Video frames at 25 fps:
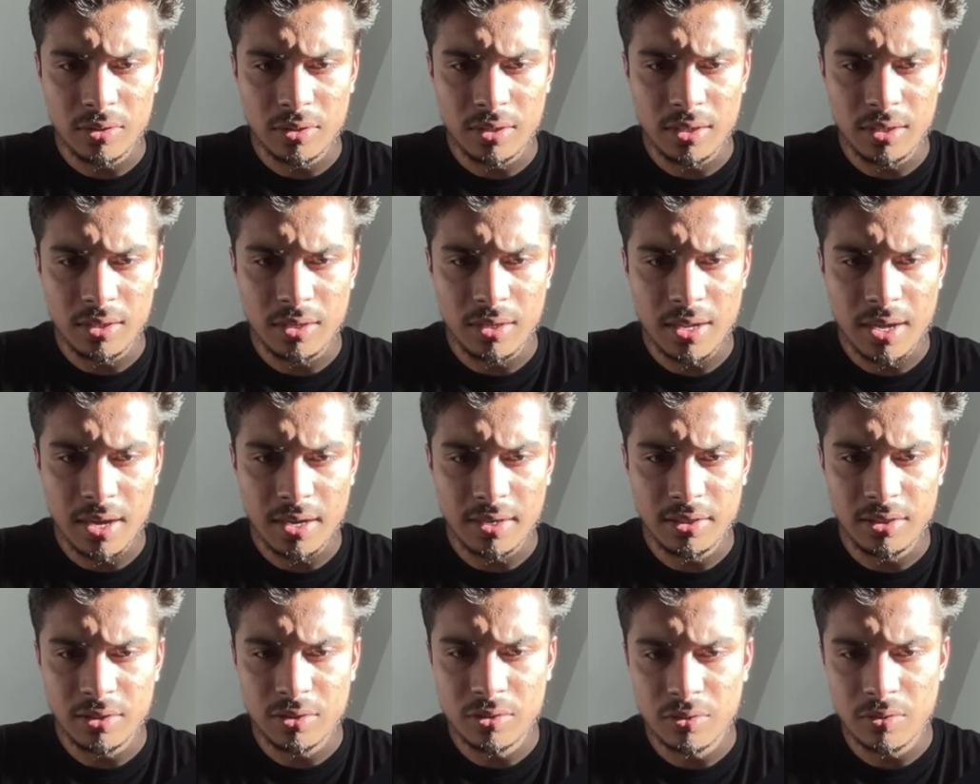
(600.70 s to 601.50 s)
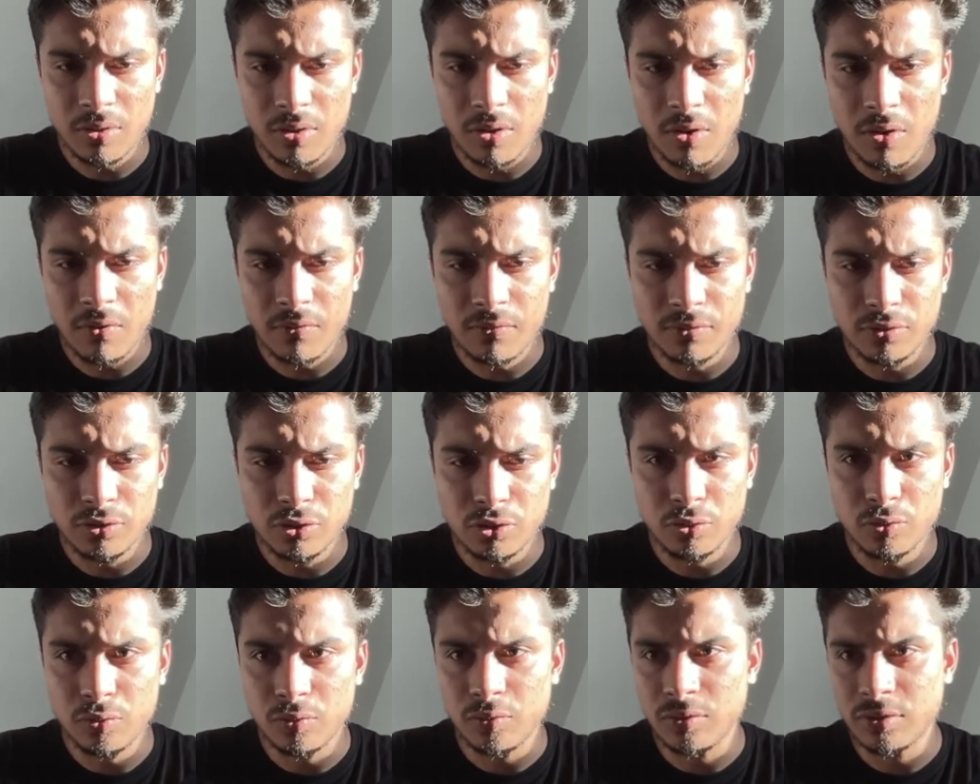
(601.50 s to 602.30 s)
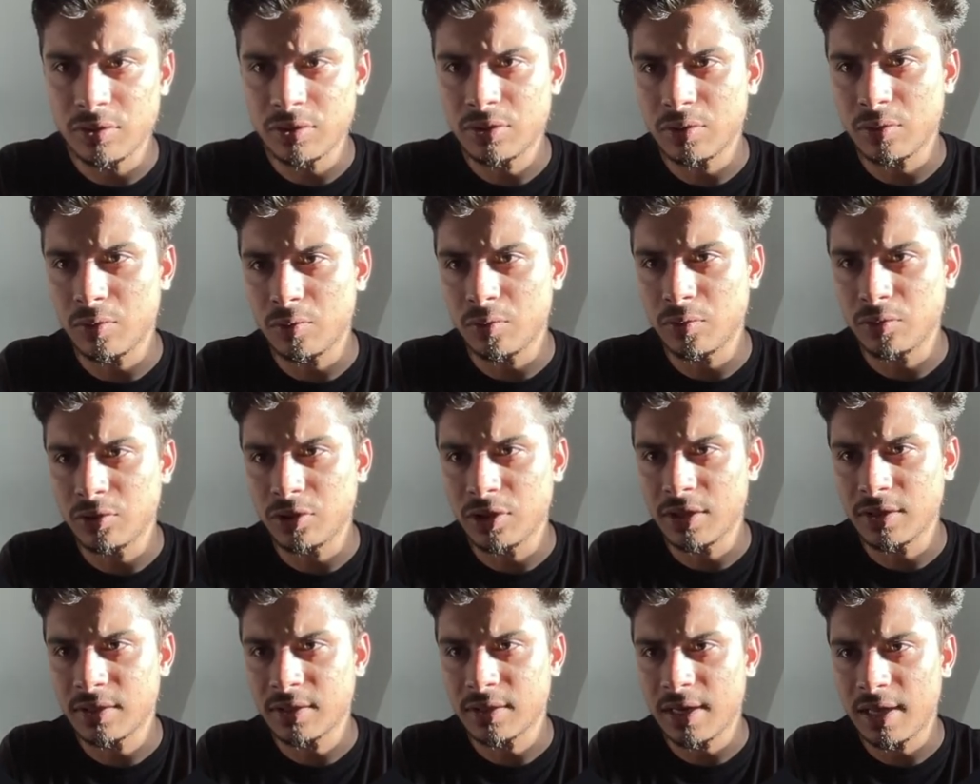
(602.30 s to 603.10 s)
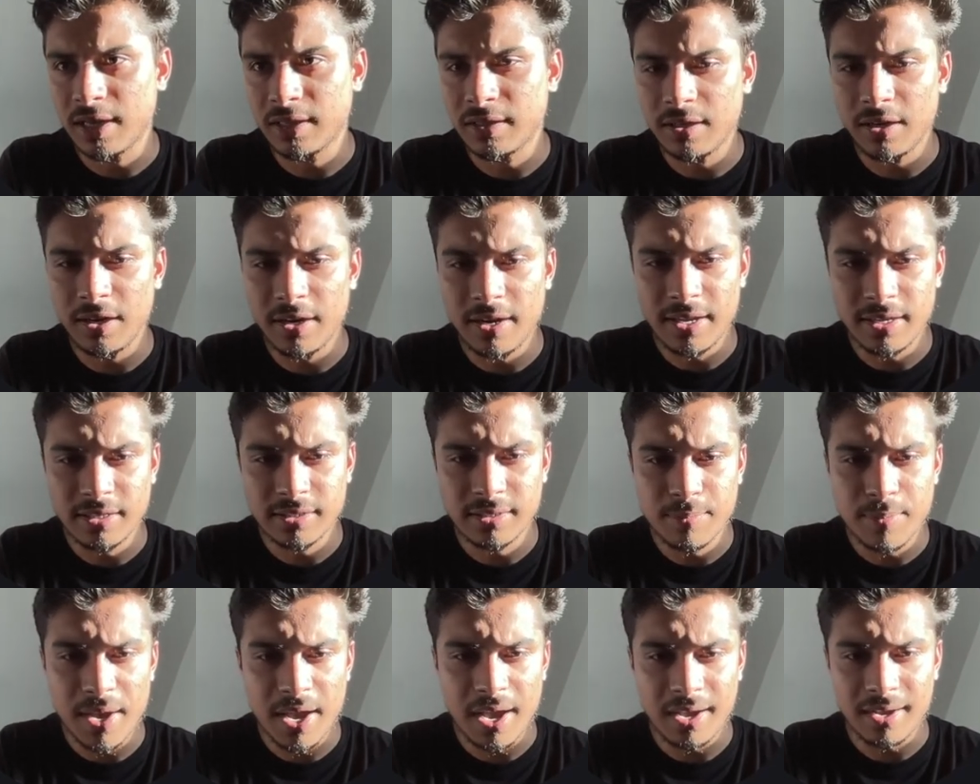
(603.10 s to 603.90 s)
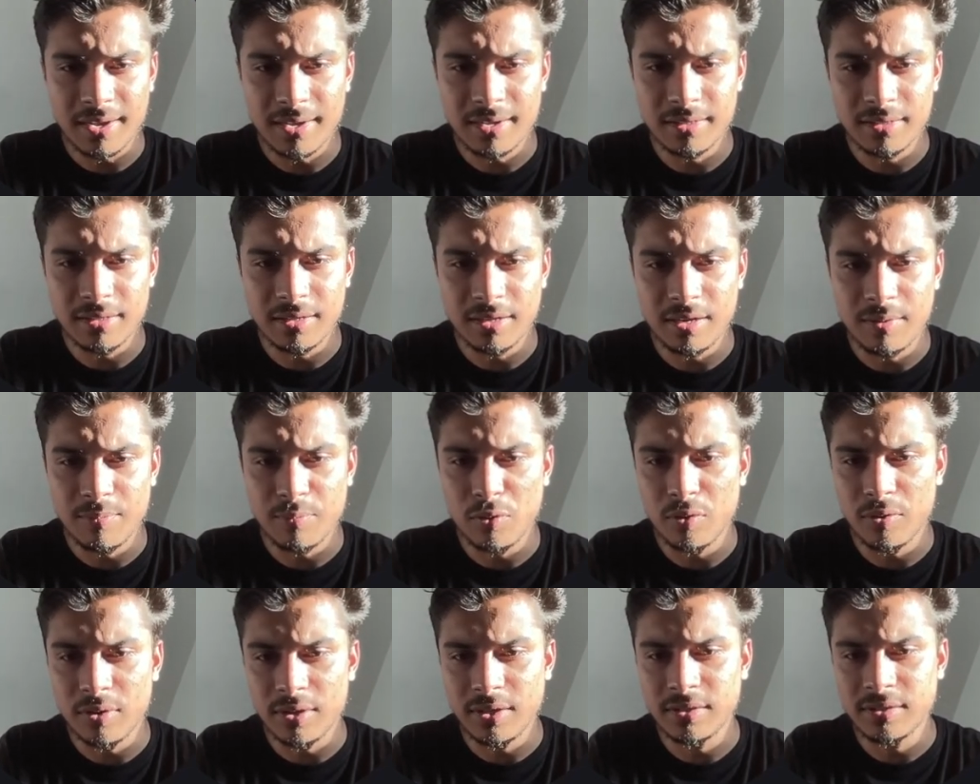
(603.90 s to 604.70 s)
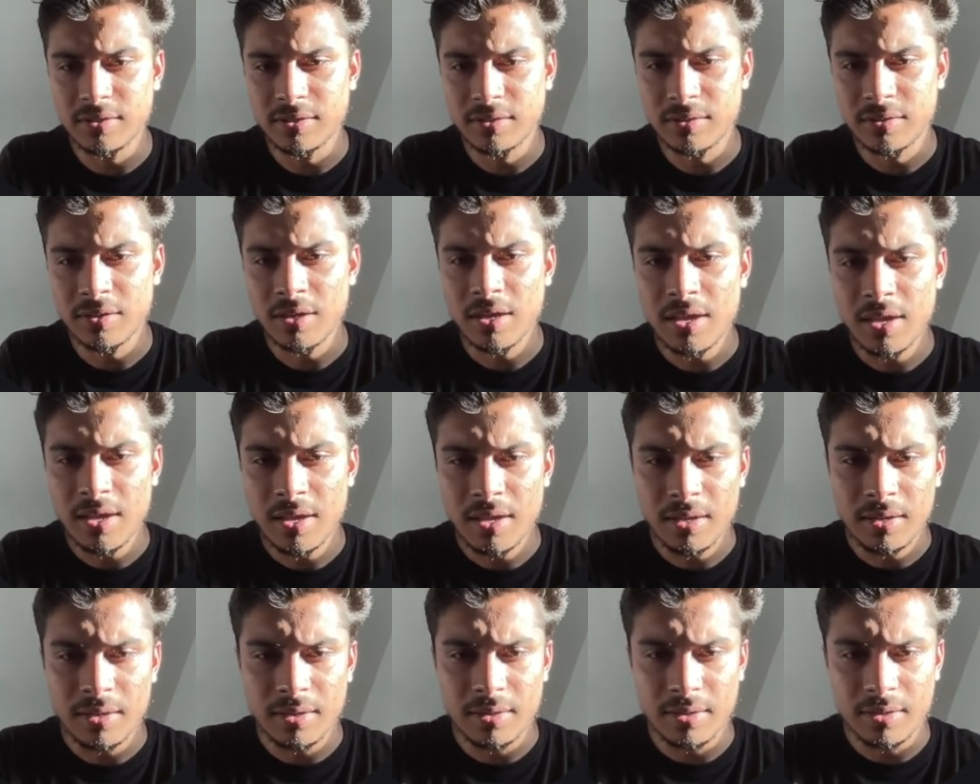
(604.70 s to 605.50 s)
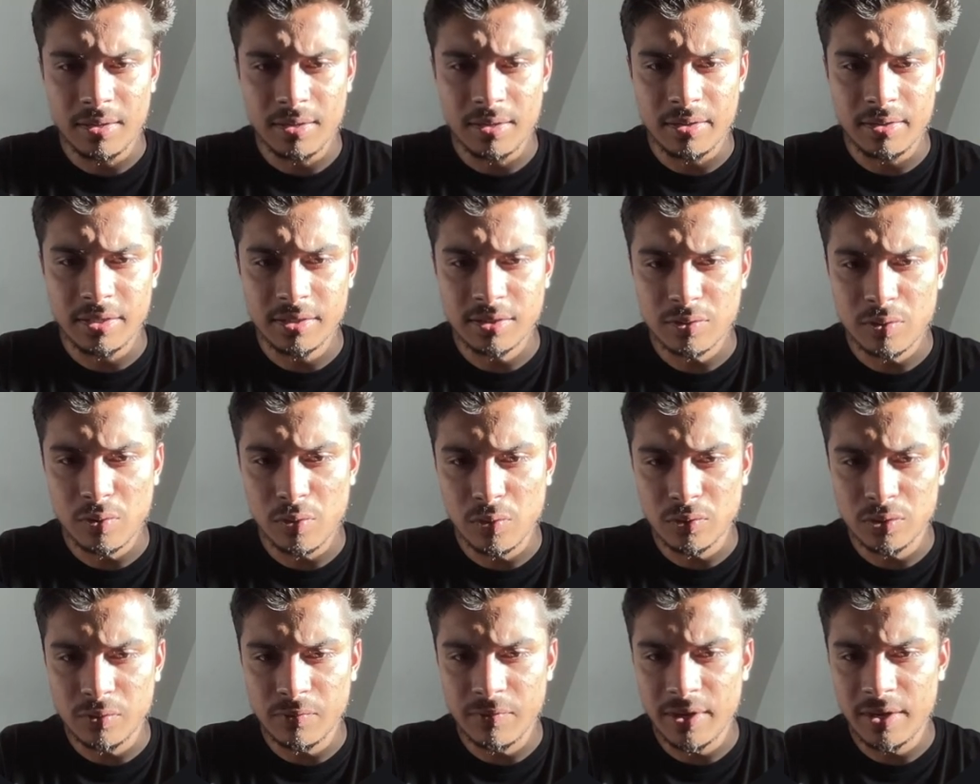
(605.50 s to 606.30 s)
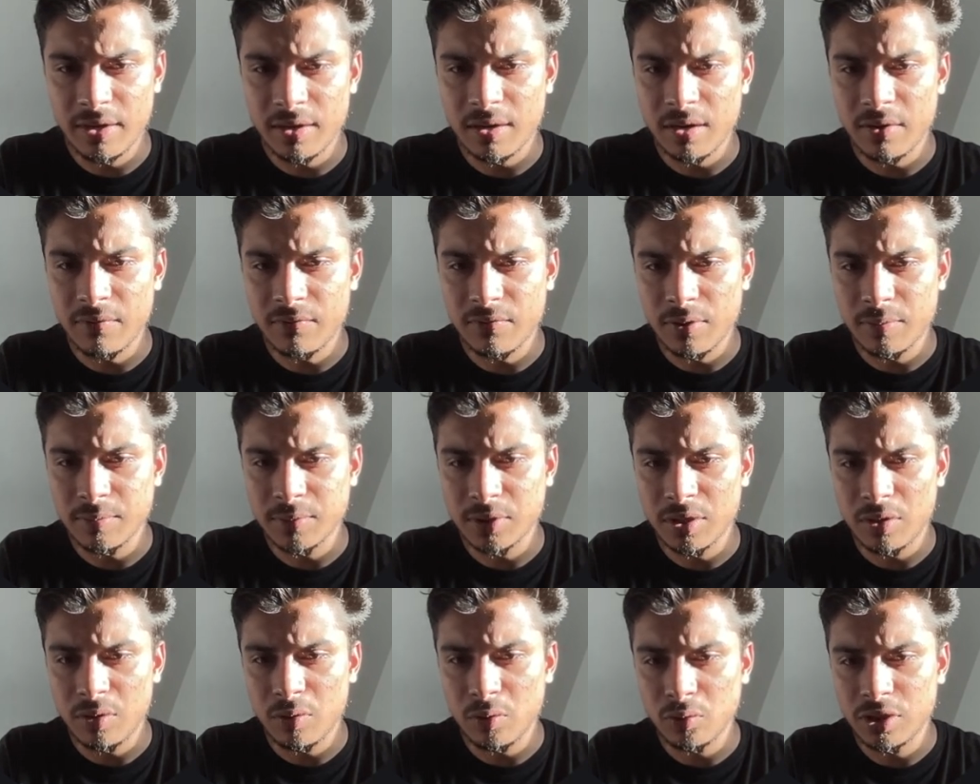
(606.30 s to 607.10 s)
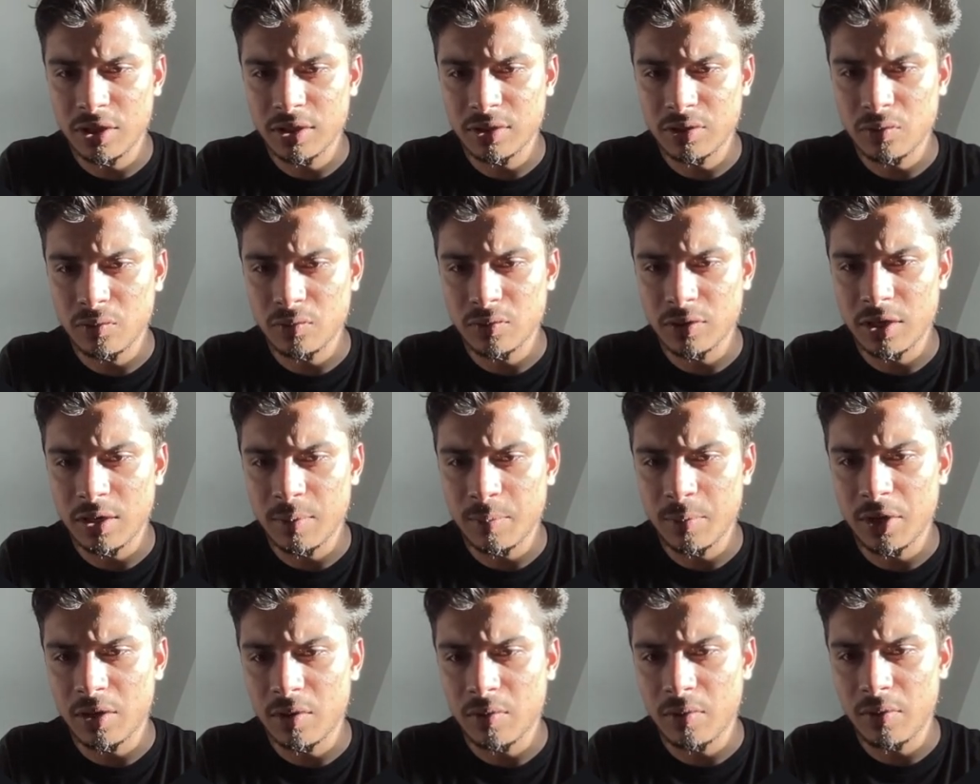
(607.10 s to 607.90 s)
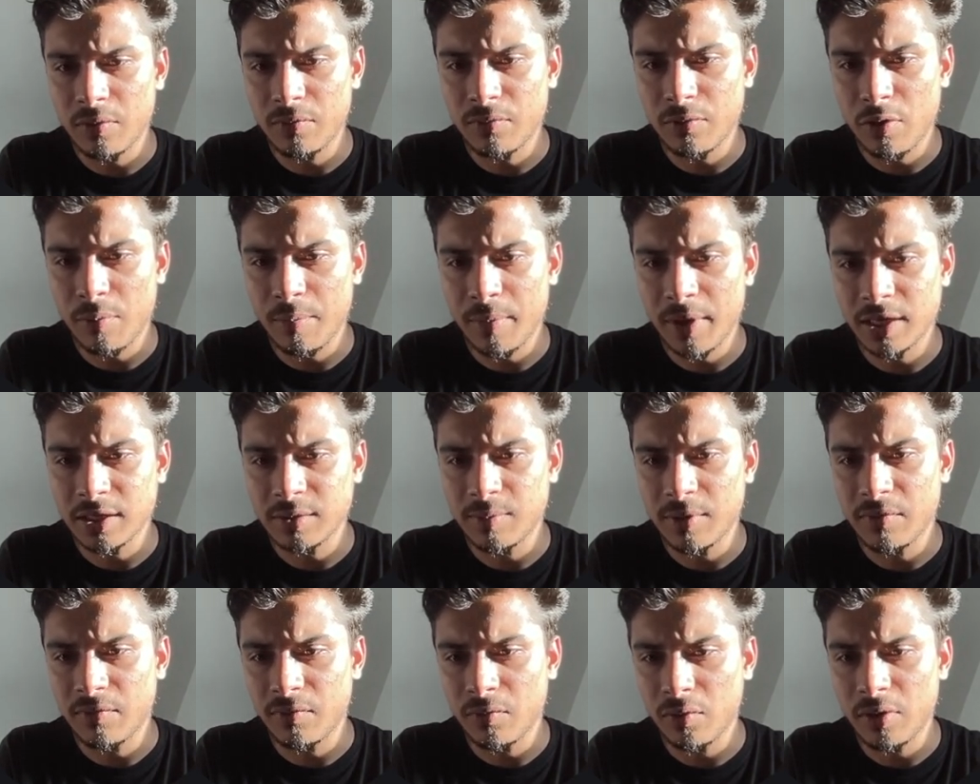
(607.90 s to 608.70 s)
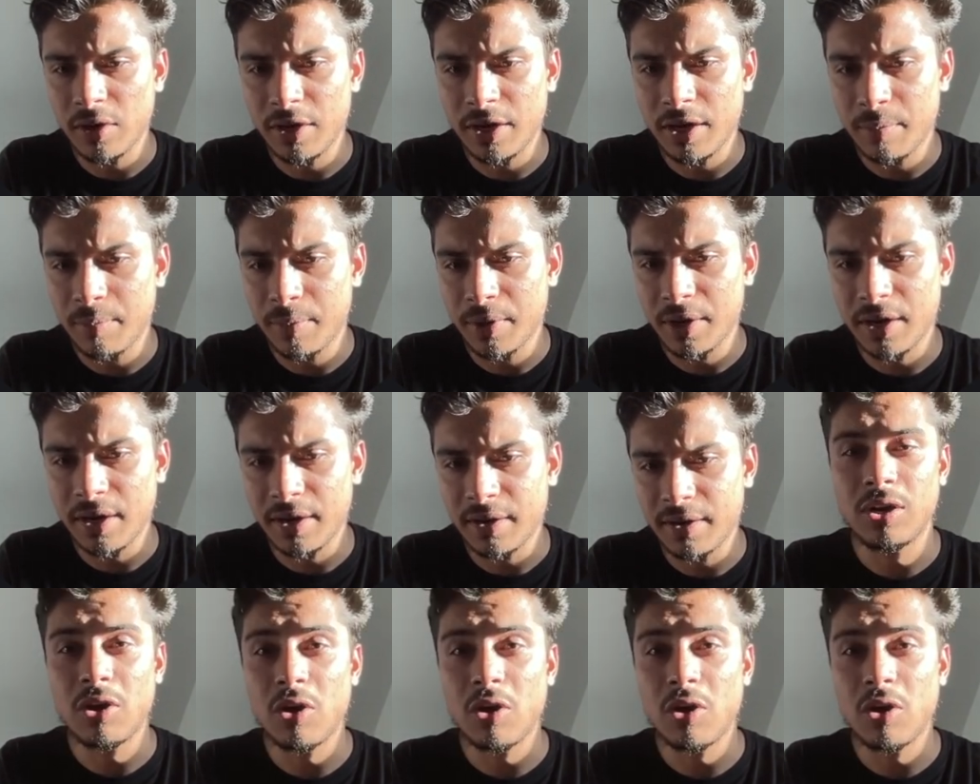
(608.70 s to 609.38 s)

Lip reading: the 9th of June, so just like 3 days back, the report is disclosed. Vendor confirms the Node.js username recovery form has been fully deprecated.